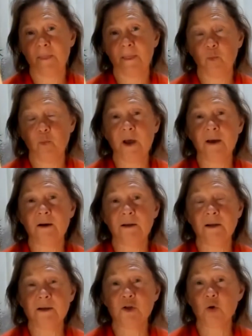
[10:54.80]
Where
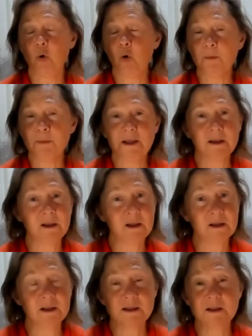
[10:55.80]
does all mental
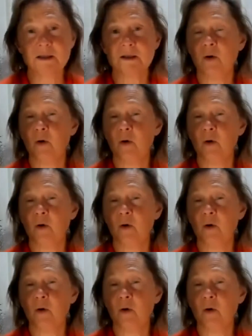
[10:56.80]
illness,